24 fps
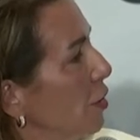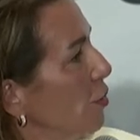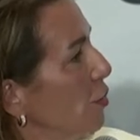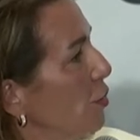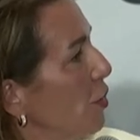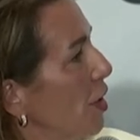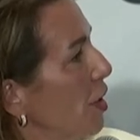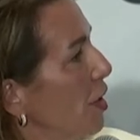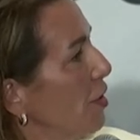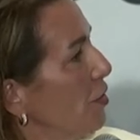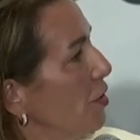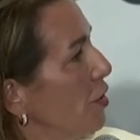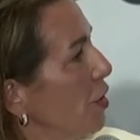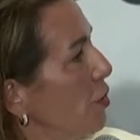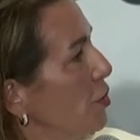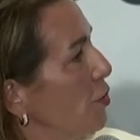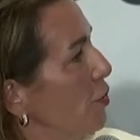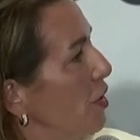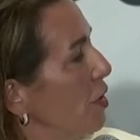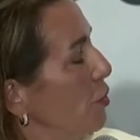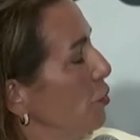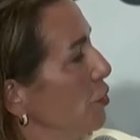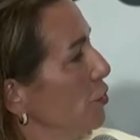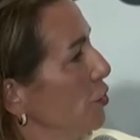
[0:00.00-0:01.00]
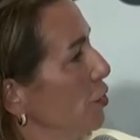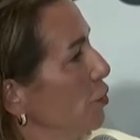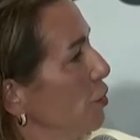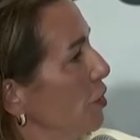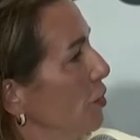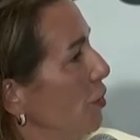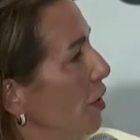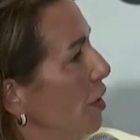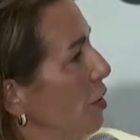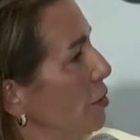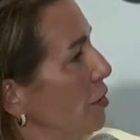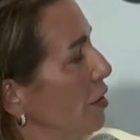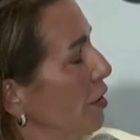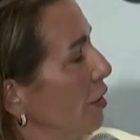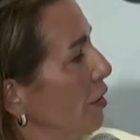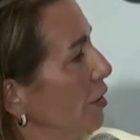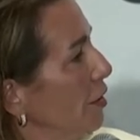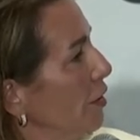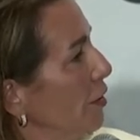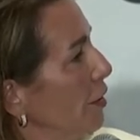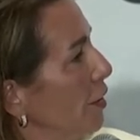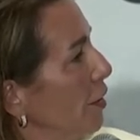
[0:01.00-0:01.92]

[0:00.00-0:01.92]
by the People's Republic.